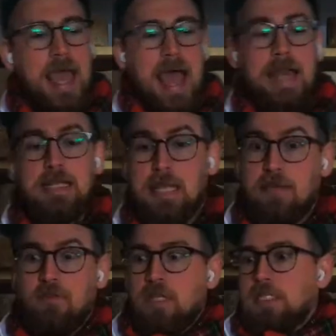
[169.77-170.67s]
And
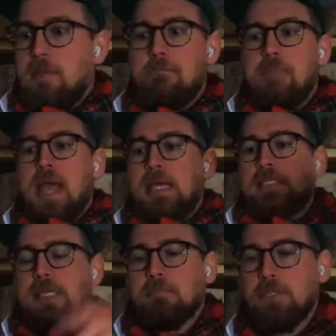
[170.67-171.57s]
they've got these
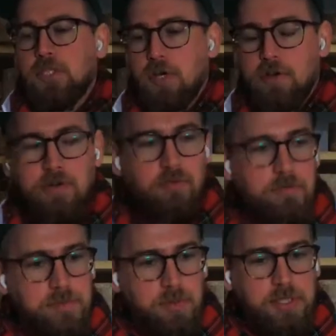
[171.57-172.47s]
amazing maturing
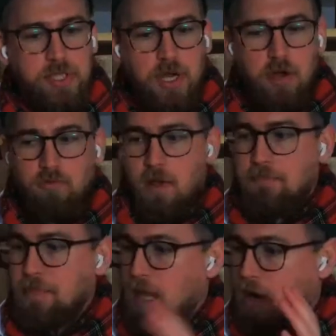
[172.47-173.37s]
rooms, which are
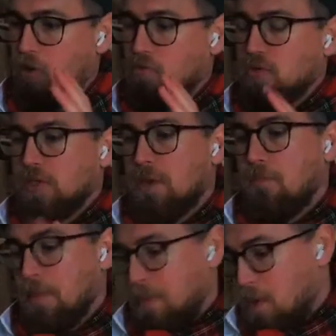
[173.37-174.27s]
awesome.
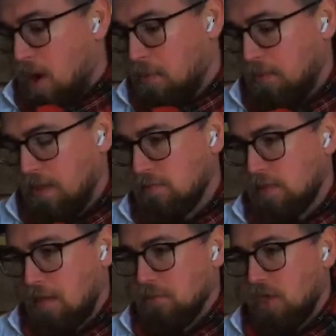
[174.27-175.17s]
We've been working with them
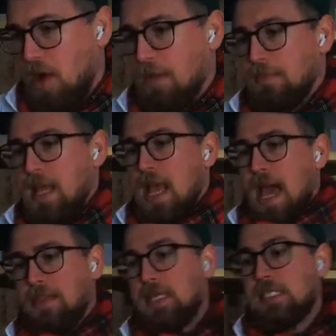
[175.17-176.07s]
some time.
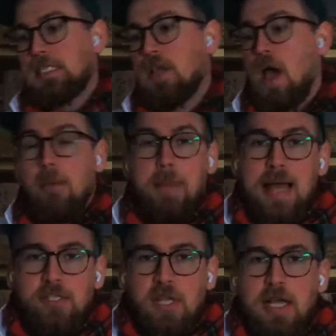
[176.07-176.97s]
And this is a
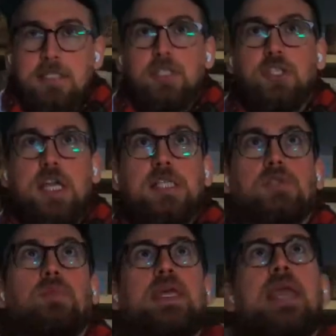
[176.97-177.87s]
batch selected cheese.
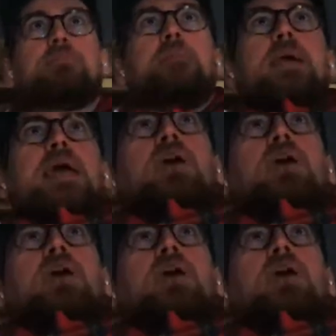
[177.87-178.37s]
So we keep them here.